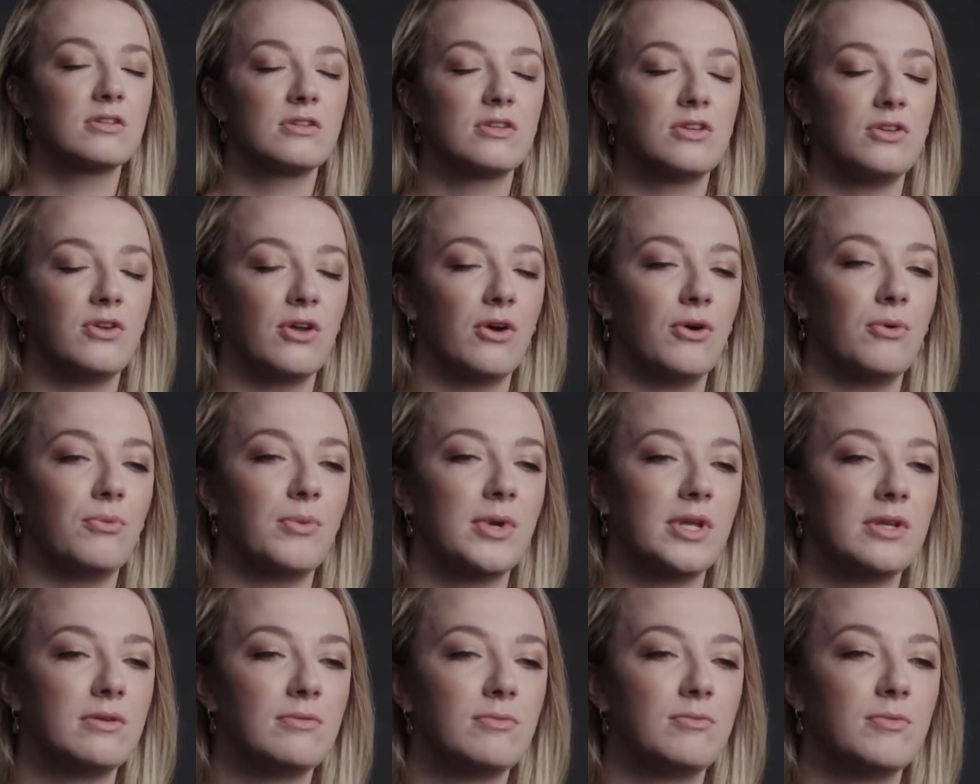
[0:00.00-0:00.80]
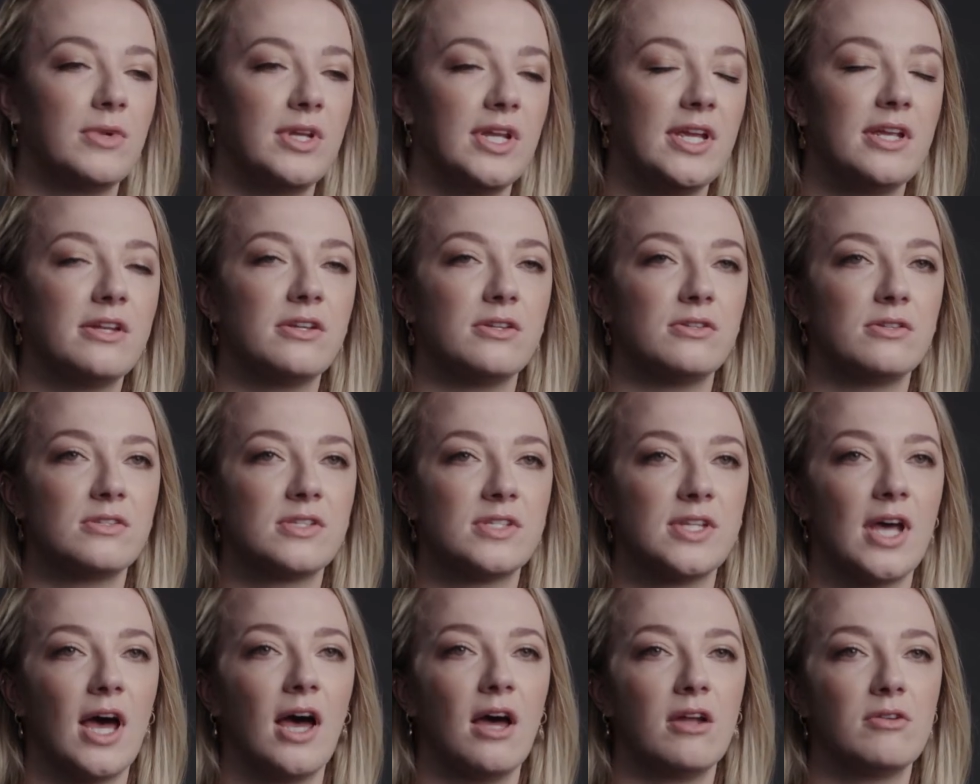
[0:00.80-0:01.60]
You know, we needed to
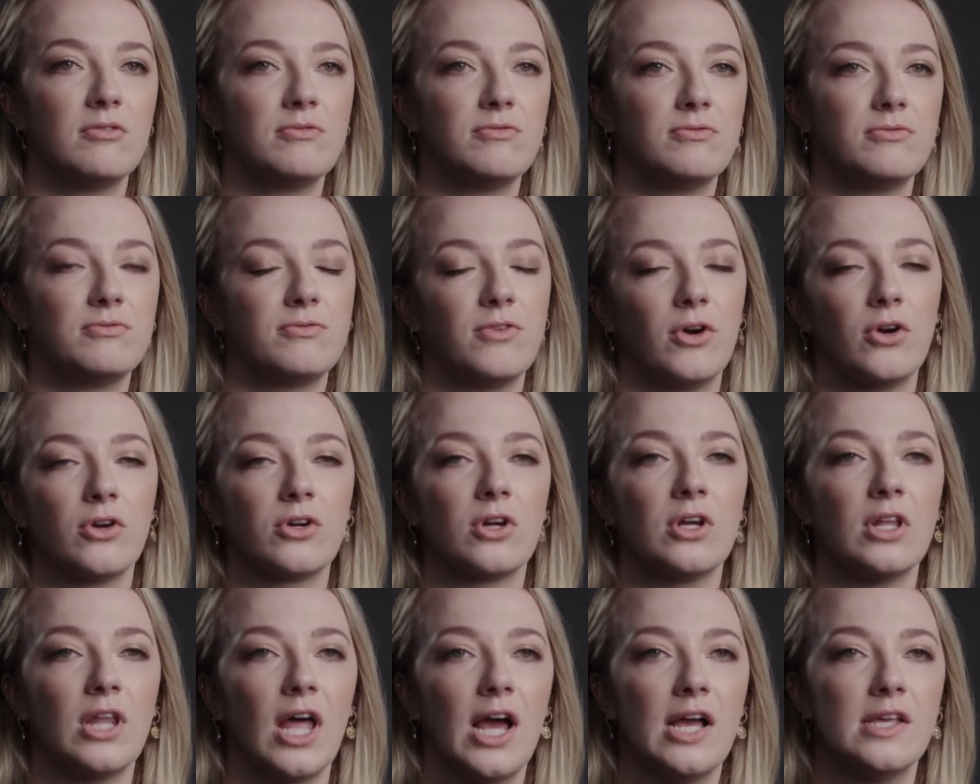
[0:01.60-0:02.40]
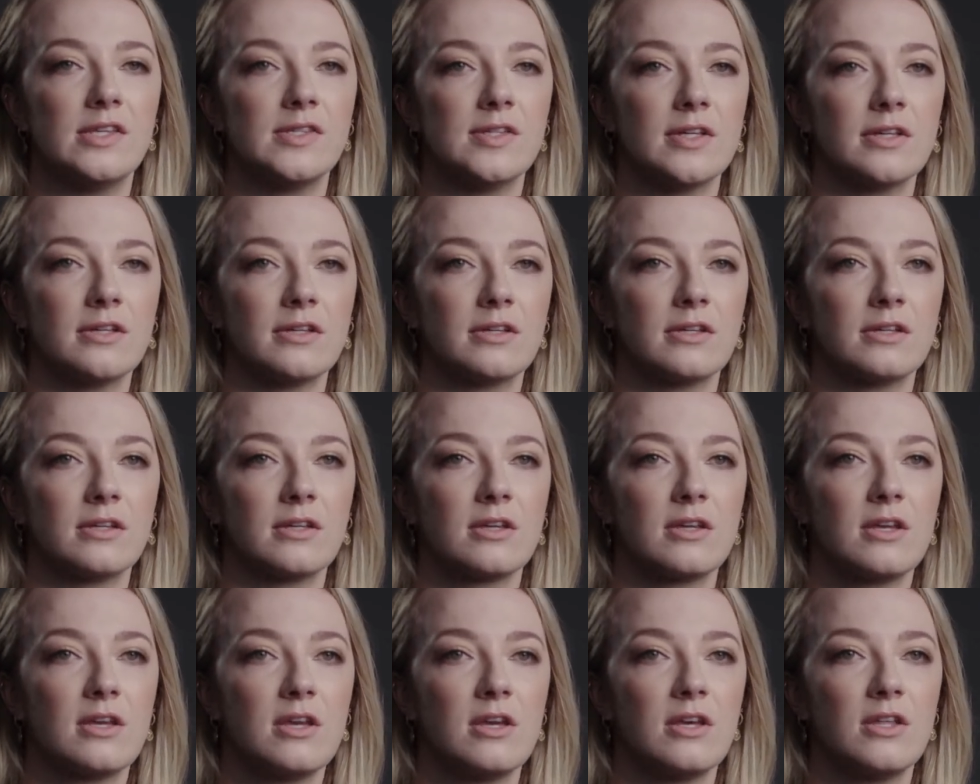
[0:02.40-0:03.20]
start vocalising
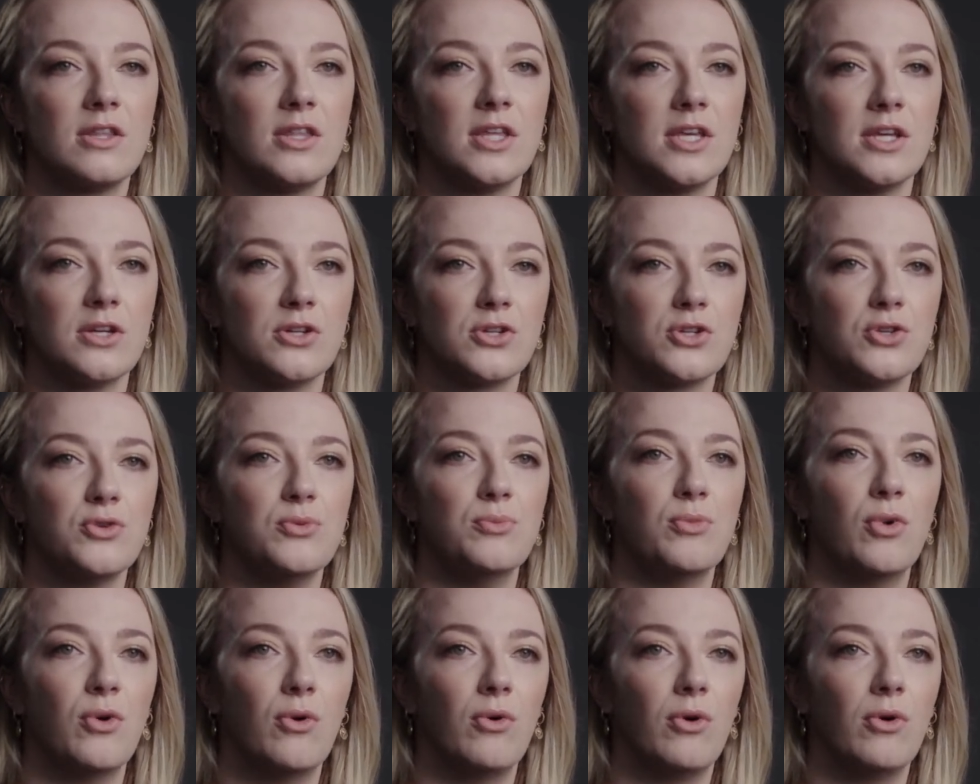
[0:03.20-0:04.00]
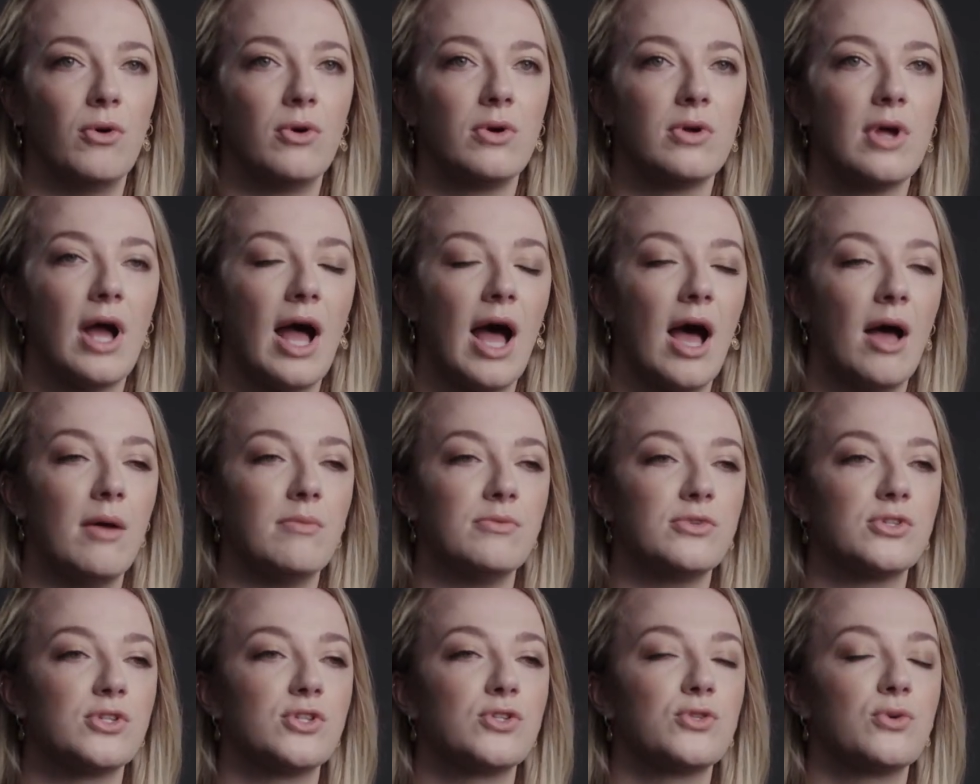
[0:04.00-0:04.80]
the issue more
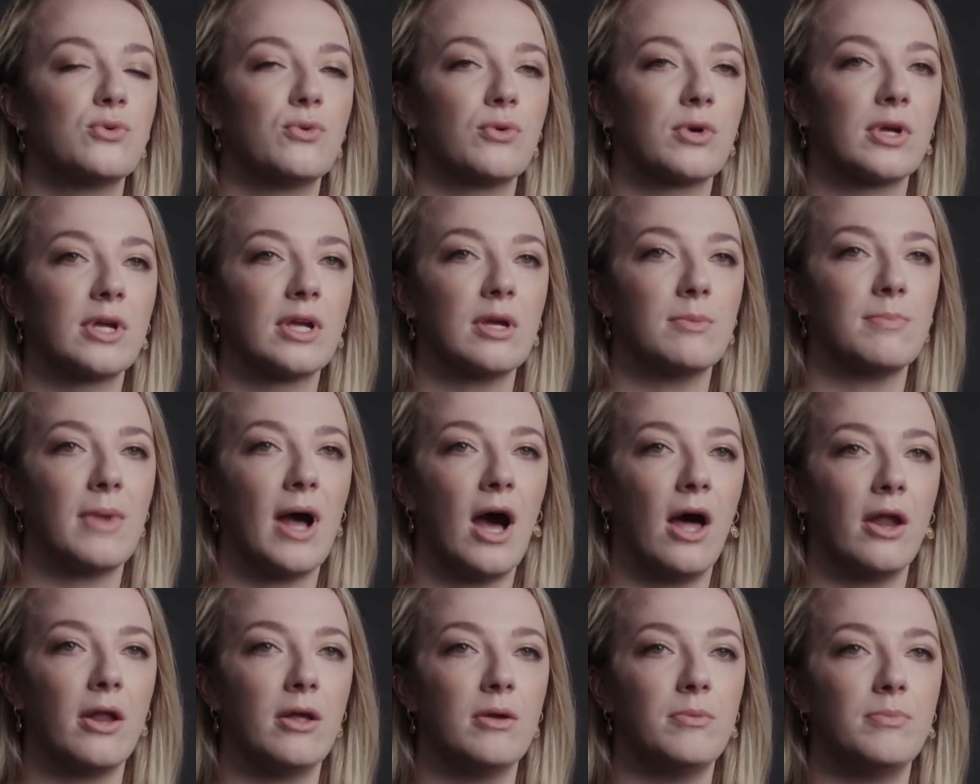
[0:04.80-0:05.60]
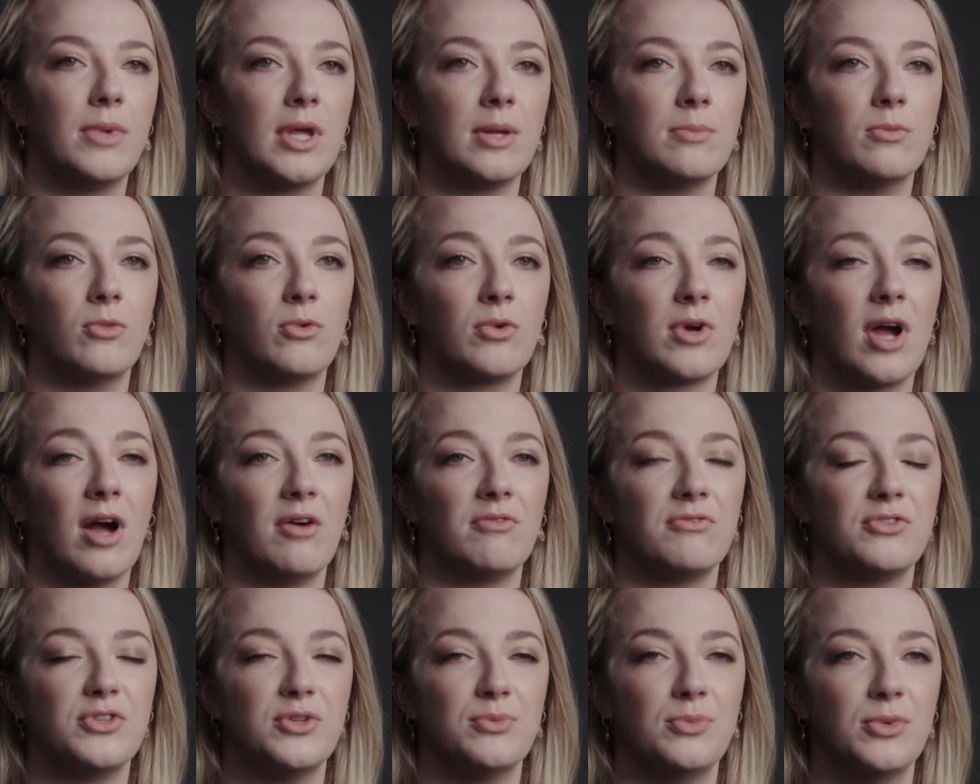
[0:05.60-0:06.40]
and just talking about it, being more
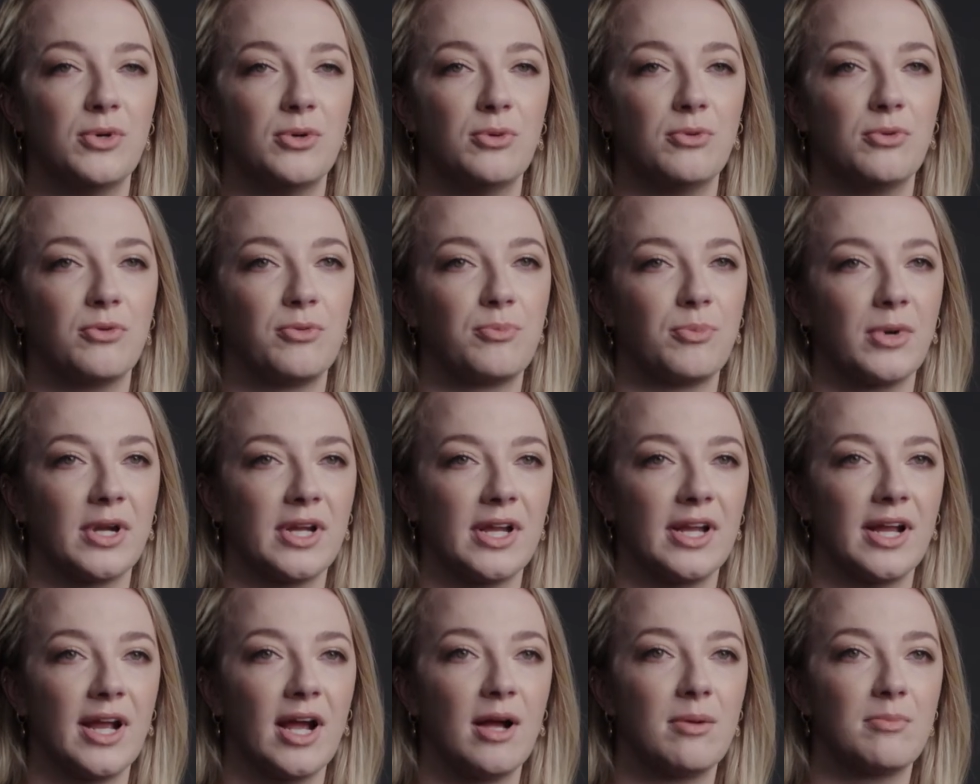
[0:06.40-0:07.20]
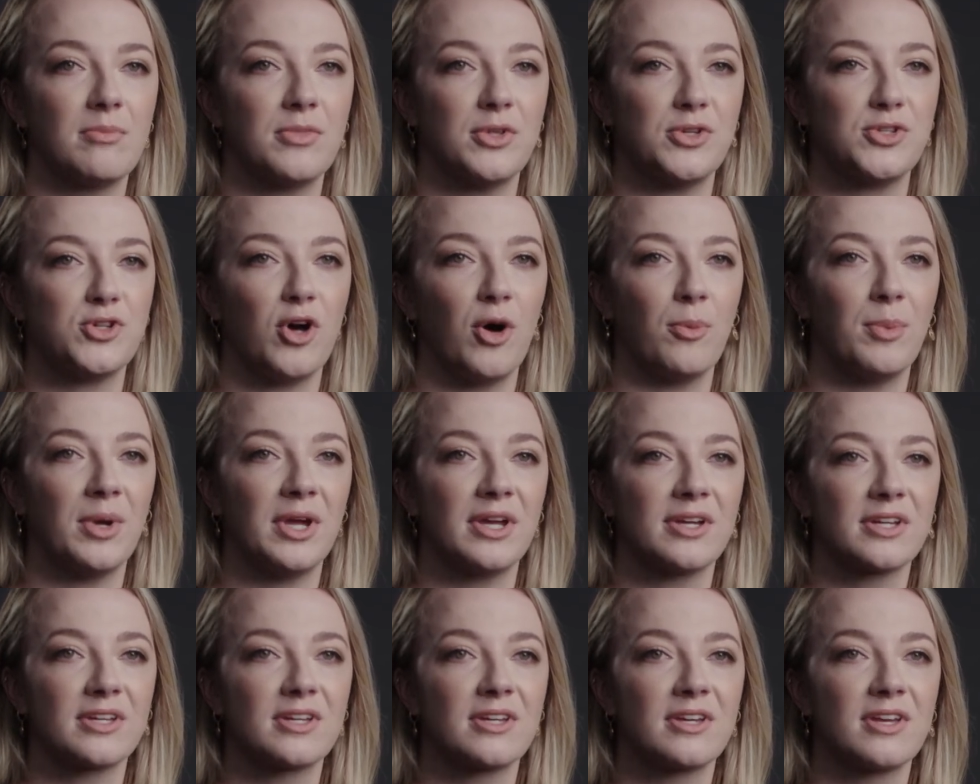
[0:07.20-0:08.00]
comfortable with bringing up the
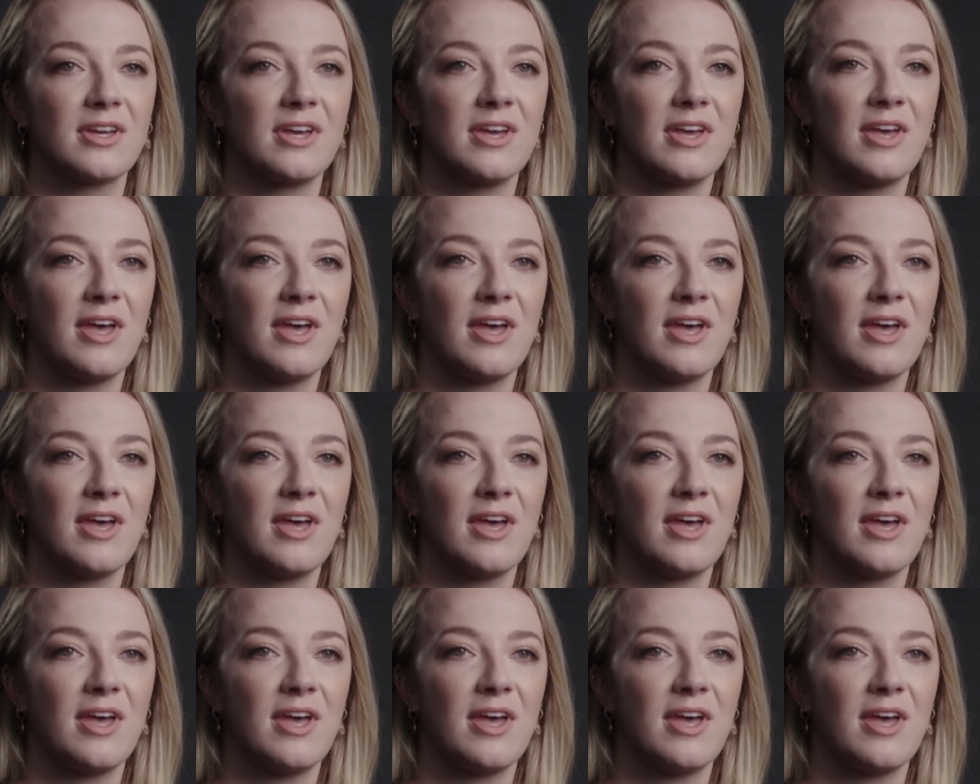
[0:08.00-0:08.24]
topic.